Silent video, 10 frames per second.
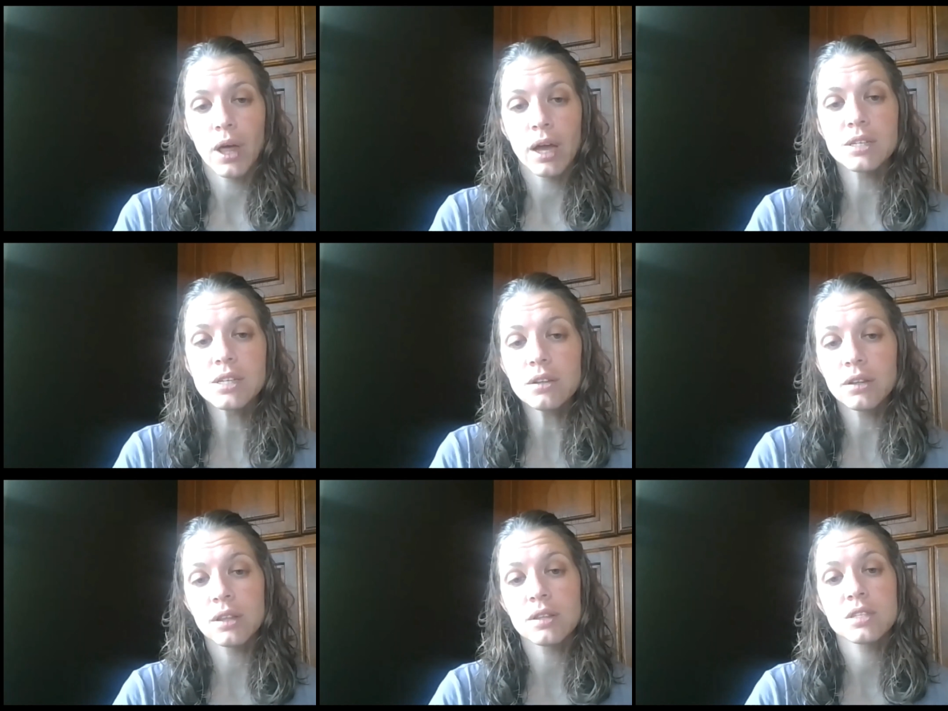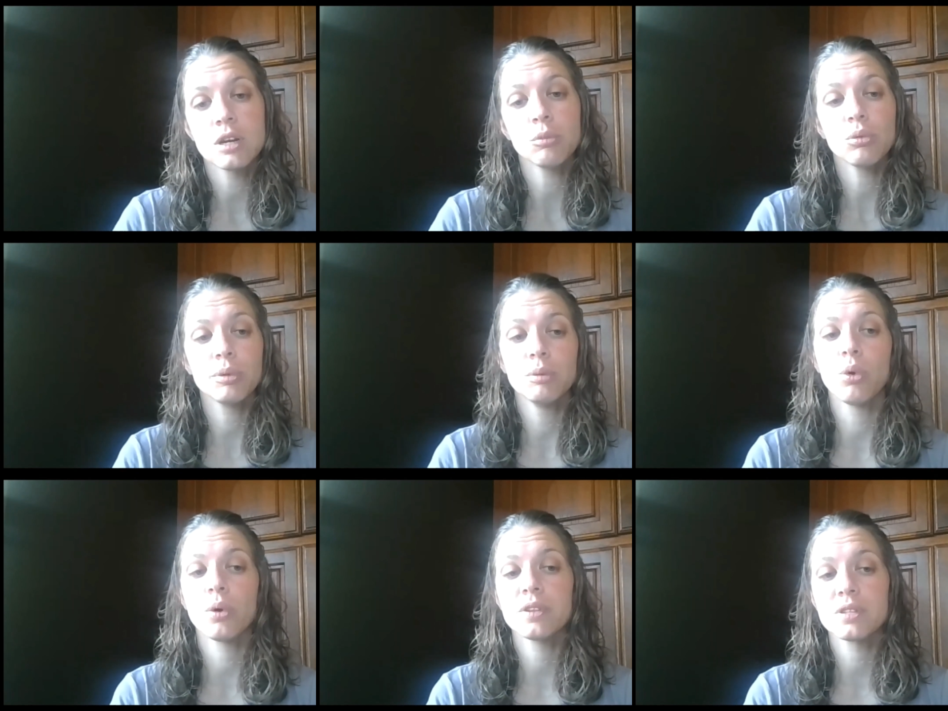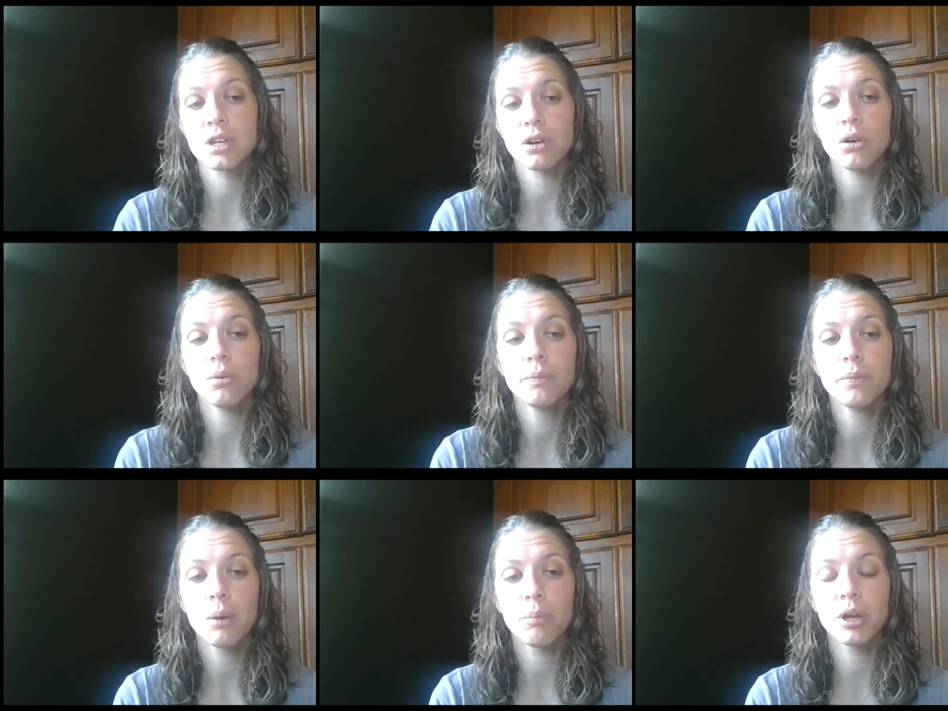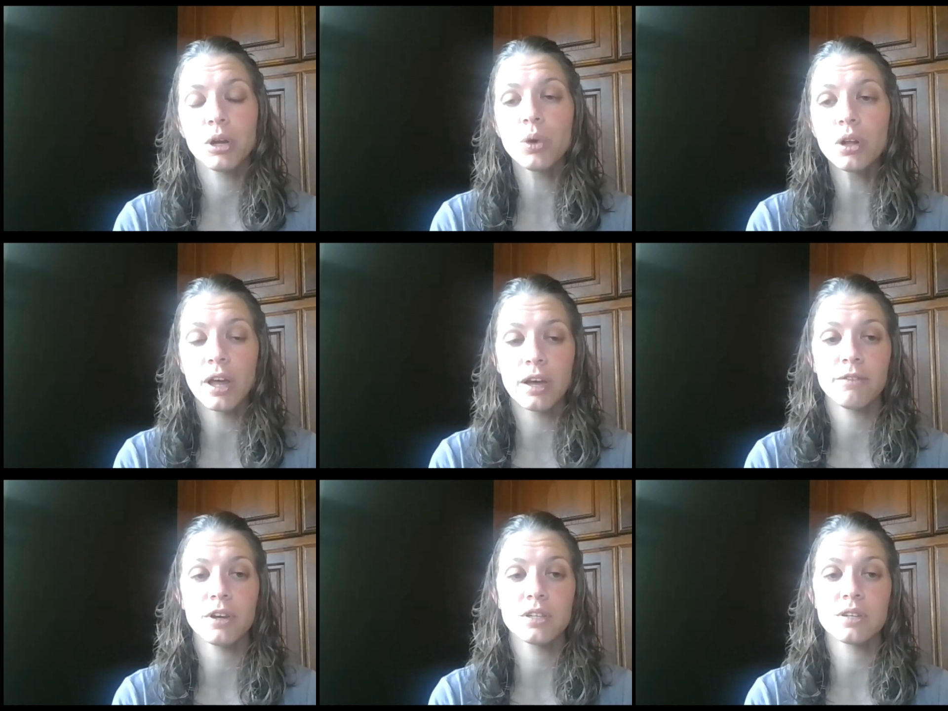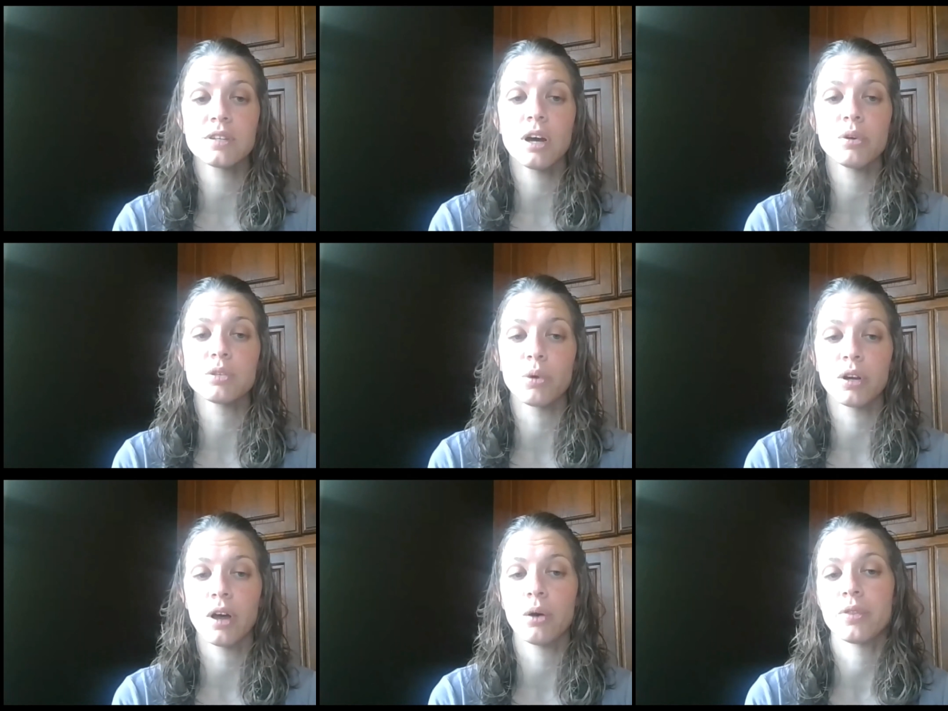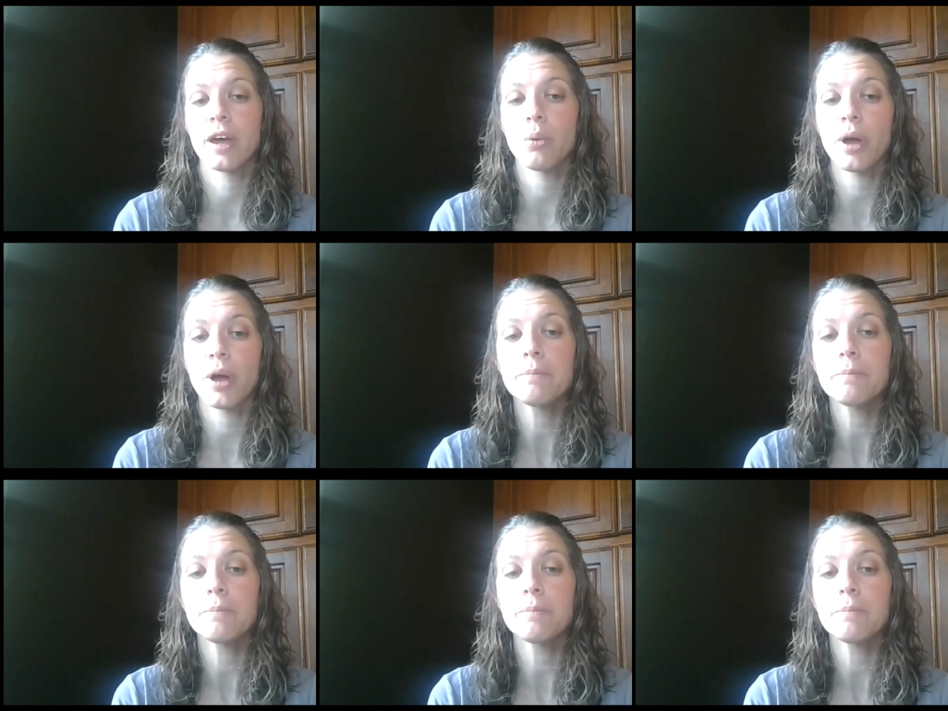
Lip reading: Ideally, this number will be more than zero, but in real life, it doesn't always work out that way.